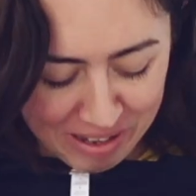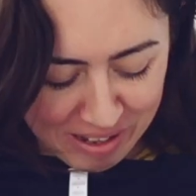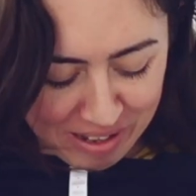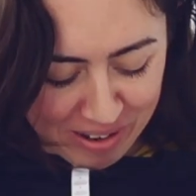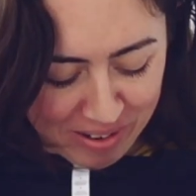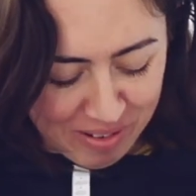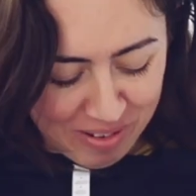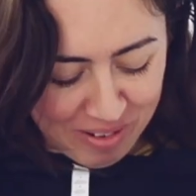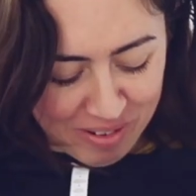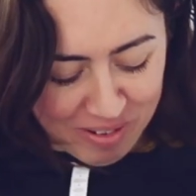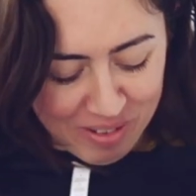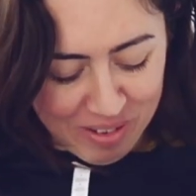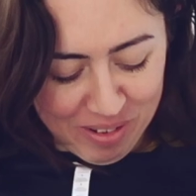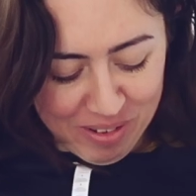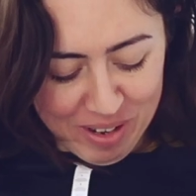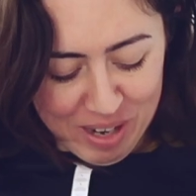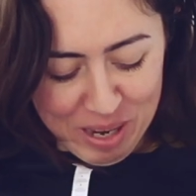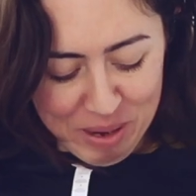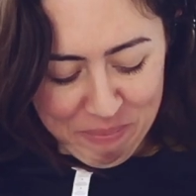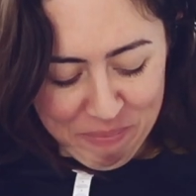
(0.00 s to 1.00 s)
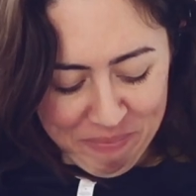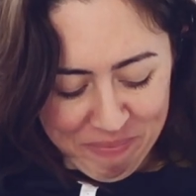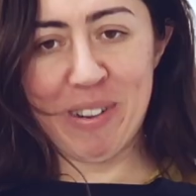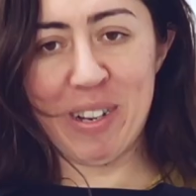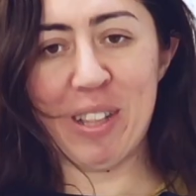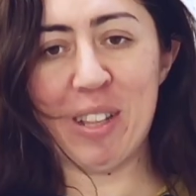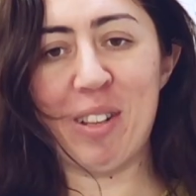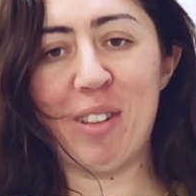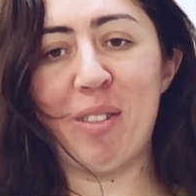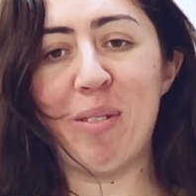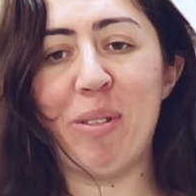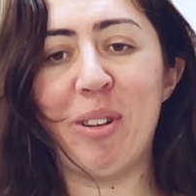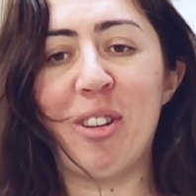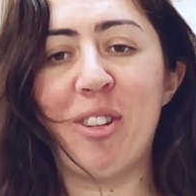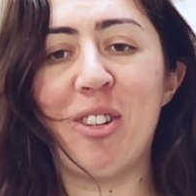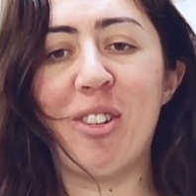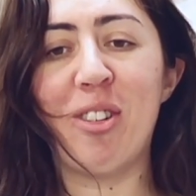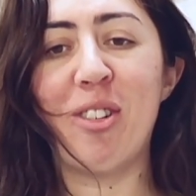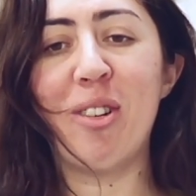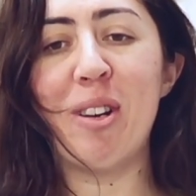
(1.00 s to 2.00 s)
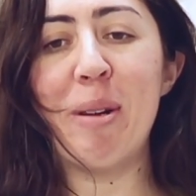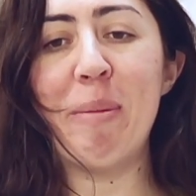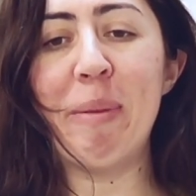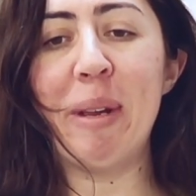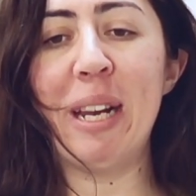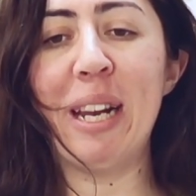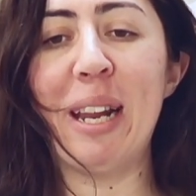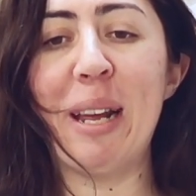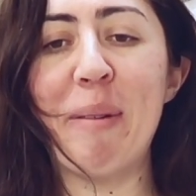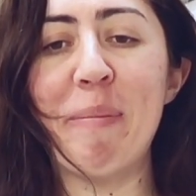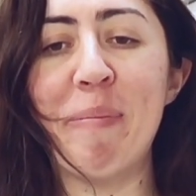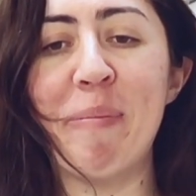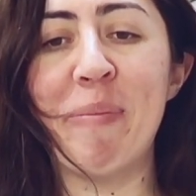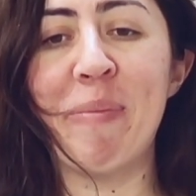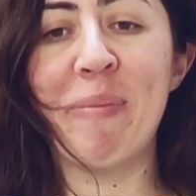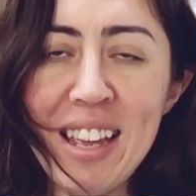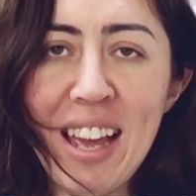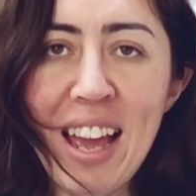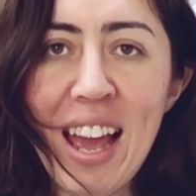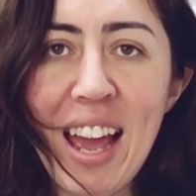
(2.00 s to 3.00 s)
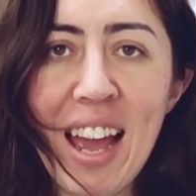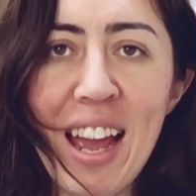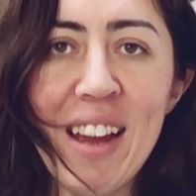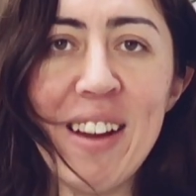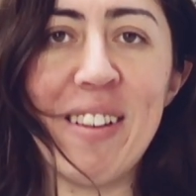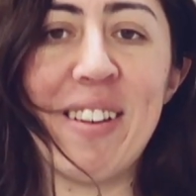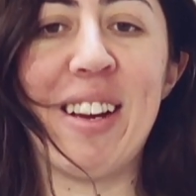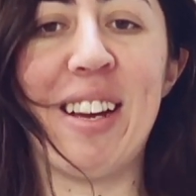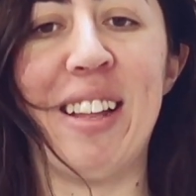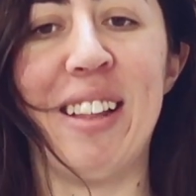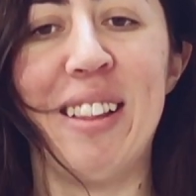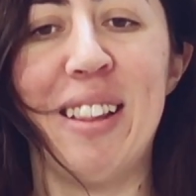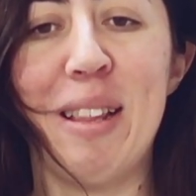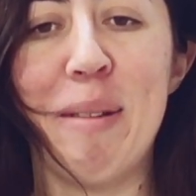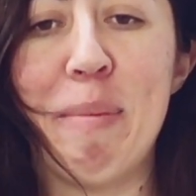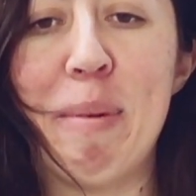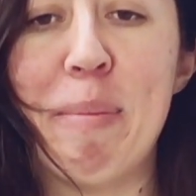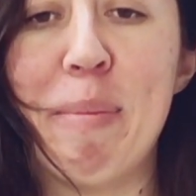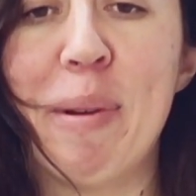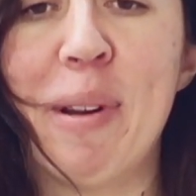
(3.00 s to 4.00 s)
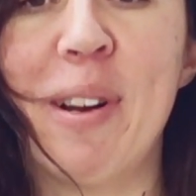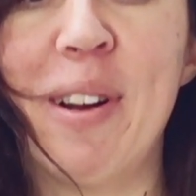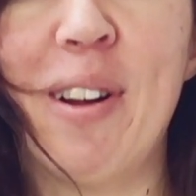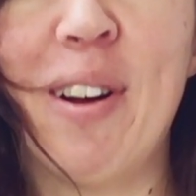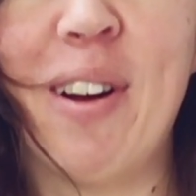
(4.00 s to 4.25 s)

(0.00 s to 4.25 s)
And there's her little name, her little Twitch streaming name. Yay! Okay, let me put it